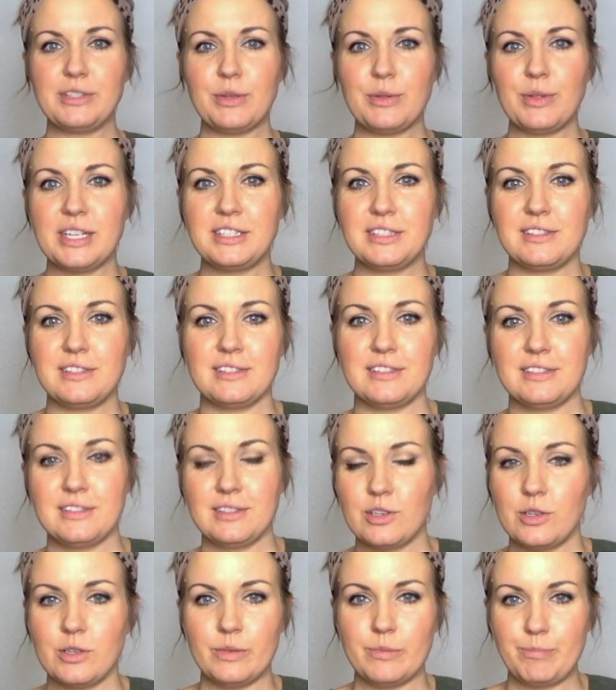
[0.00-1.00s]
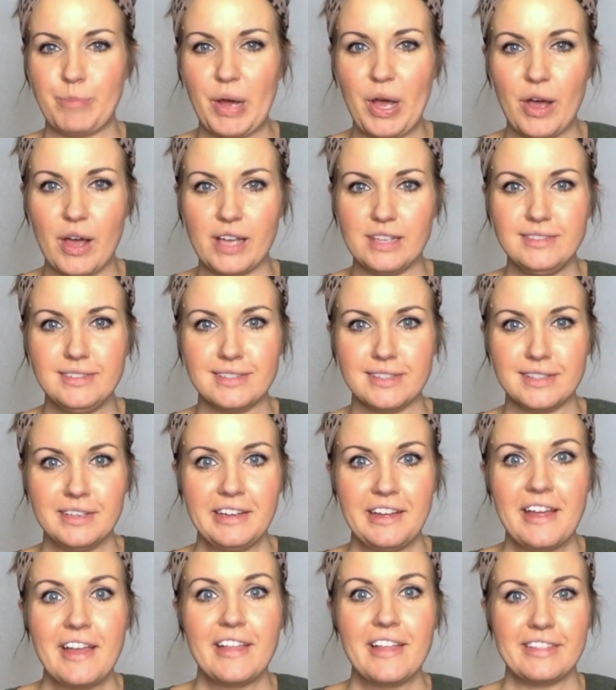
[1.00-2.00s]
so let's pause.
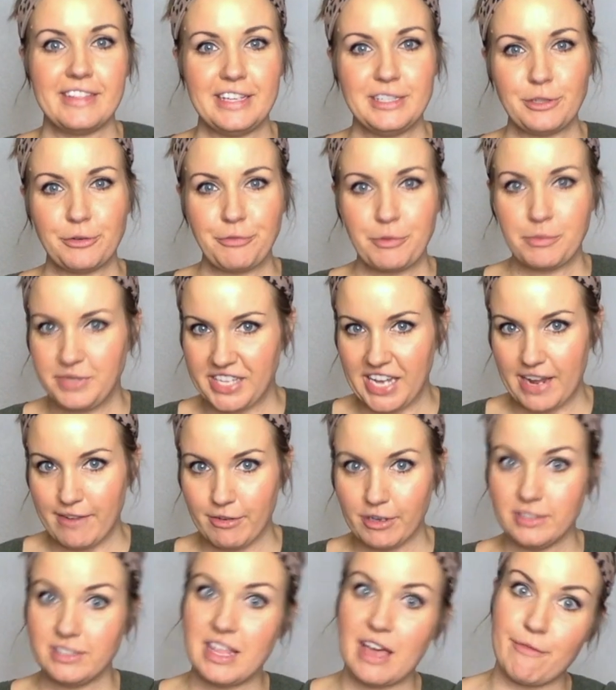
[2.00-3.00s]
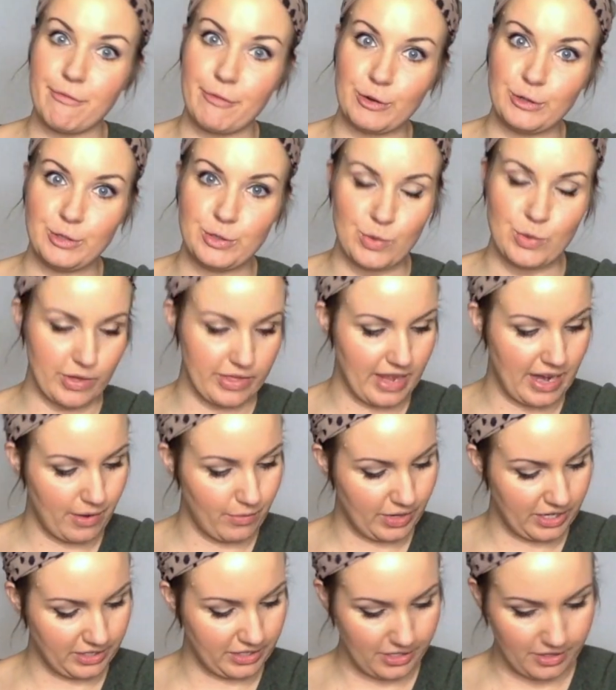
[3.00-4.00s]
These are from Savers, that first store that I
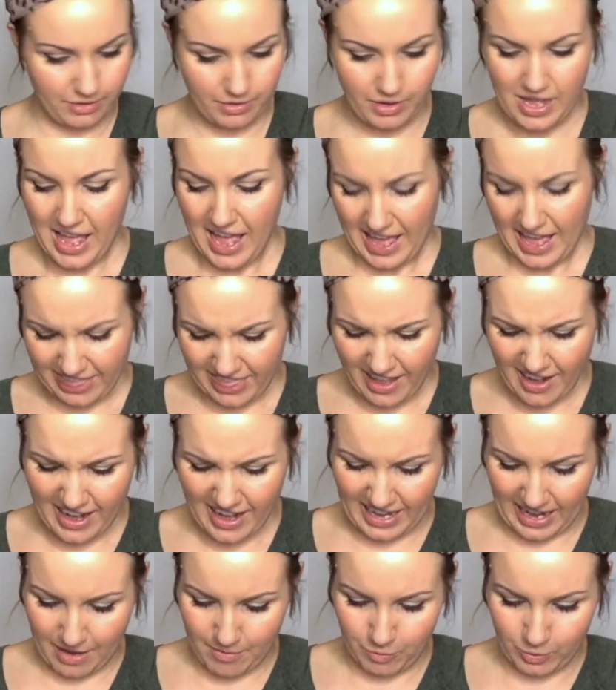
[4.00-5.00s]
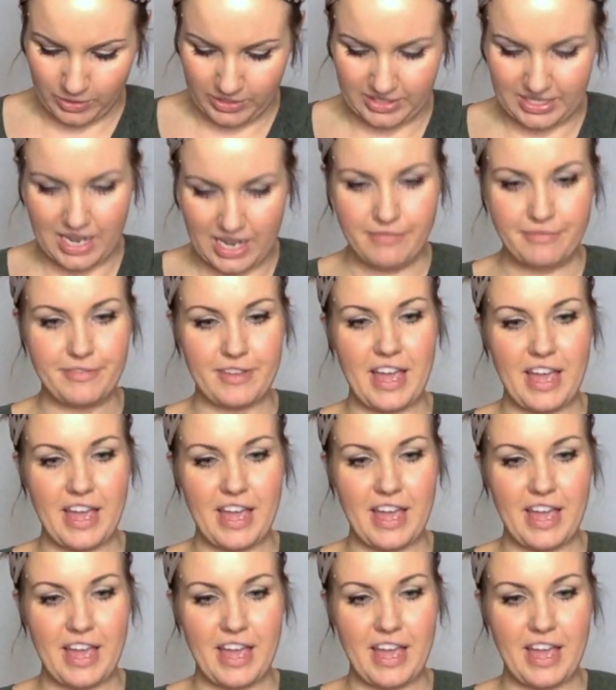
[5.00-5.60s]
went to. I got more stuff.